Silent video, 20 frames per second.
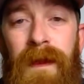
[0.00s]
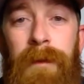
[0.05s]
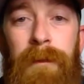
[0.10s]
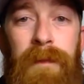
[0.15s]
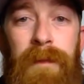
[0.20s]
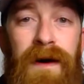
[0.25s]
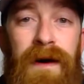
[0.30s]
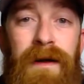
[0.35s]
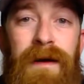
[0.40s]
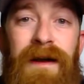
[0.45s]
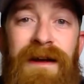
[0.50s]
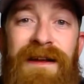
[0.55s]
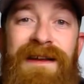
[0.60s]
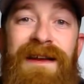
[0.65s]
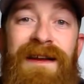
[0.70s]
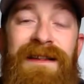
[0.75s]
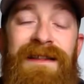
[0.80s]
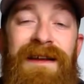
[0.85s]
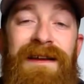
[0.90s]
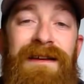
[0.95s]
But
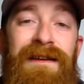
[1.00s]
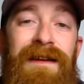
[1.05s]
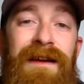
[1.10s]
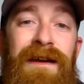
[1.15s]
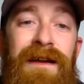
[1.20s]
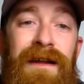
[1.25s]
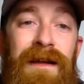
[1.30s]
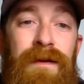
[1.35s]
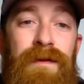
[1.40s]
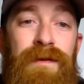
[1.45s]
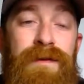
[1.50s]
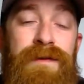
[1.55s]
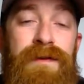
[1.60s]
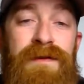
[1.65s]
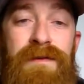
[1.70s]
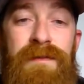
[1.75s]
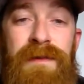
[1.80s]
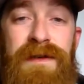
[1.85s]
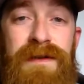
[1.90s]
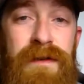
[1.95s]
again, they did
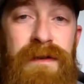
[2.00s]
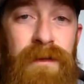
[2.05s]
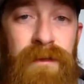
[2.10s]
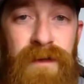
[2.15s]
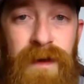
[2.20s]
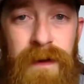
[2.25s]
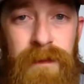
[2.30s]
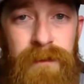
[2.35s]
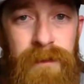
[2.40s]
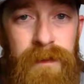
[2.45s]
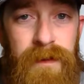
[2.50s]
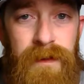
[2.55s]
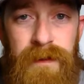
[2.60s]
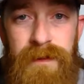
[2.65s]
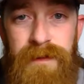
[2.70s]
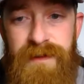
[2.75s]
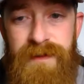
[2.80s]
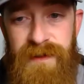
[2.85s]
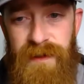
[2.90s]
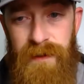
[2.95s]
introduce me to favorite,
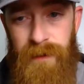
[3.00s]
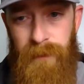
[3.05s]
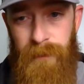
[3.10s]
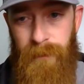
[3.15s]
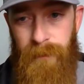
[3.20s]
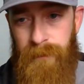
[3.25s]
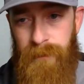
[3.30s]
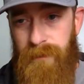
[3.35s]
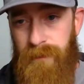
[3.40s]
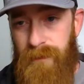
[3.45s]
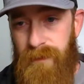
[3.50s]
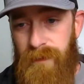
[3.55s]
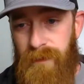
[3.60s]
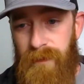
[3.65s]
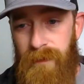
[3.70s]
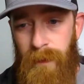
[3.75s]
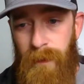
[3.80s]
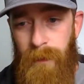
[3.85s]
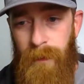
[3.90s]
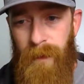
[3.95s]
so
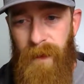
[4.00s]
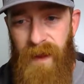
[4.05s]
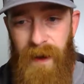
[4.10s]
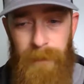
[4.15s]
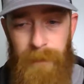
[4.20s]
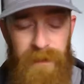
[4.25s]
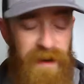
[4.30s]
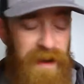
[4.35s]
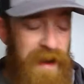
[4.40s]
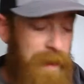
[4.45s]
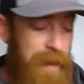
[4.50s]
I've been